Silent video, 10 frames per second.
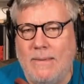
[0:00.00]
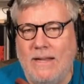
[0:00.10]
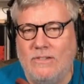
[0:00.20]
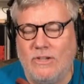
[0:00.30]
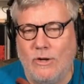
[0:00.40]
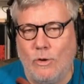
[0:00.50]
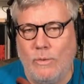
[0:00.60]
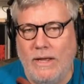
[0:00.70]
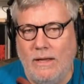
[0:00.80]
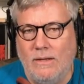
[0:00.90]
means in
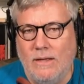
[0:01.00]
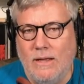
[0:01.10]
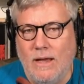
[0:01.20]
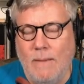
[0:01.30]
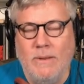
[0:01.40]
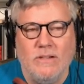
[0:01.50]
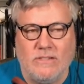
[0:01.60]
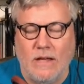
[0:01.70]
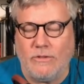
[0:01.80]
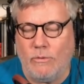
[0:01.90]
Korea. I've been to
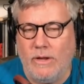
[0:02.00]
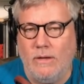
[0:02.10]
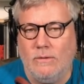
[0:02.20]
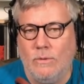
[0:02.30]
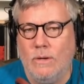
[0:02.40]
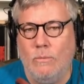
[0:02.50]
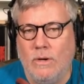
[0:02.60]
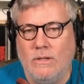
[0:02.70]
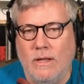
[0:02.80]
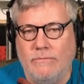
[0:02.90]
South Korea. What a, what
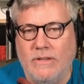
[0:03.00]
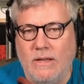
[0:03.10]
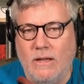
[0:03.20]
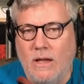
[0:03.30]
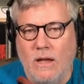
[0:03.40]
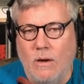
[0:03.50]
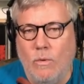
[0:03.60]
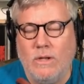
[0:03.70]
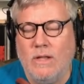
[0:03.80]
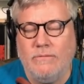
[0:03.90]
a lovely
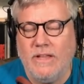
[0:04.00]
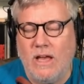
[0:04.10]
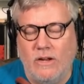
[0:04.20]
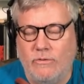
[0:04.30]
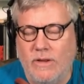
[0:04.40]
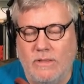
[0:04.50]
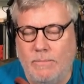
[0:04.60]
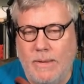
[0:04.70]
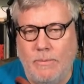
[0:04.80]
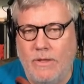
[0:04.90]
what a lovely country and the
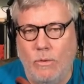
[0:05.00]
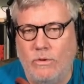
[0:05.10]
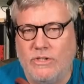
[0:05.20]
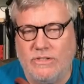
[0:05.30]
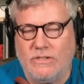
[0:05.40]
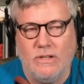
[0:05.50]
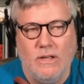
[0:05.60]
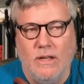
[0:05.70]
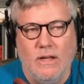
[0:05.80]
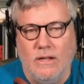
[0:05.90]
people there were just
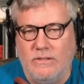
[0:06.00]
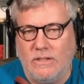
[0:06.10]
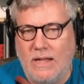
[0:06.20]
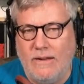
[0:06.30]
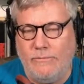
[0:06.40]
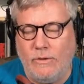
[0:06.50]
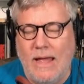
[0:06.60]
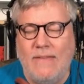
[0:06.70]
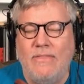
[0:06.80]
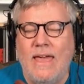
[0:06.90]
delightful.
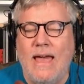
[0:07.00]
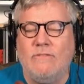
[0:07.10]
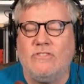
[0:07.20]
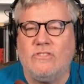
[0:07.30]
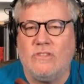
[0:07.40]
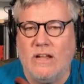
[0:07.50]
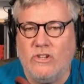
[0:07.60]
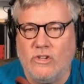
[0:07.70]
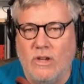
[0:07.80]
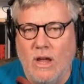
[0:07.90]
And they have
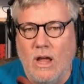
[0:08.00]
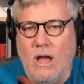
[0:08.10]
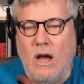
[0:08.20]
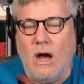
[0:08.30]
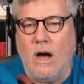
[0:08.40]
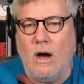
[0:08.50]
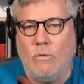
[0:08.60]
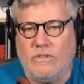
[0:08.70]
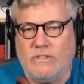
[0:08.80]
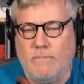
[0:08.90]
such a
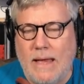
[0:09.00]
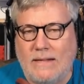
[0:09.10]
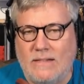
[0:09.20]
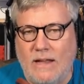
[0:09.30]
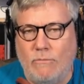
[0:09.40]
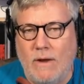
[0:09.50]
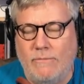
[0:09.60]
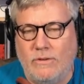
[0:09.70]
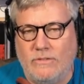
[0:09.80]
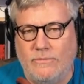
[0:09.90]
respect and
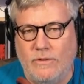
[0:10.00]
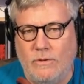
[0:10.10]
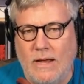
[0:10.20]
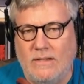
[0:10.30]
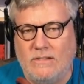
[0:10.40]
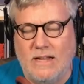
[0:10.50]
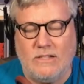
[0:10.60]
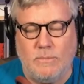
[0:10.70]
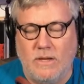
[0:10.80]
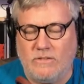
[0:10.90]
reverence for the United
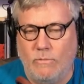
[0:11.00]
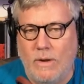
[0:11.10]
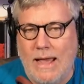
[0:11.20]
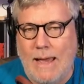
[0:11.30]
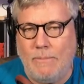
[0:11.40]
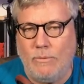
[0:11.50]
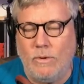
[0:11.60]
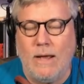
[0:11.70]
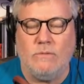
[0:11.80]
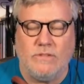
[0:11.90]
States because of what happened.
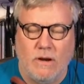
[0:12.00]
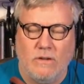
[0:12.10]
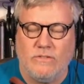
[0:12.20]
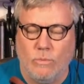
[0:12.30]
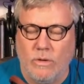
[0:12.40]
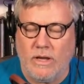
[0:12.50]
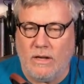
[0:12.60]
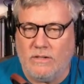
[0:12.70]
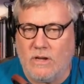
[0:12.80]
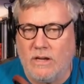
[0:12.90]
When I was there, I was working
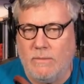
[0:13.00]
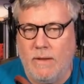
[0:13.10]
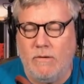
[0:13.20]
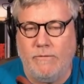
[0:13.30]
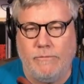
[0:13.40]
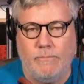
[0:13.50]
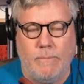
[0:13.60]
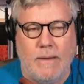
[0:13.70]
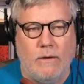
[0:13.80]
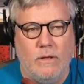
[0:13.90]
on a documentary
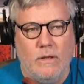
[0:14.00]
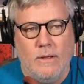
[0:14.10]
about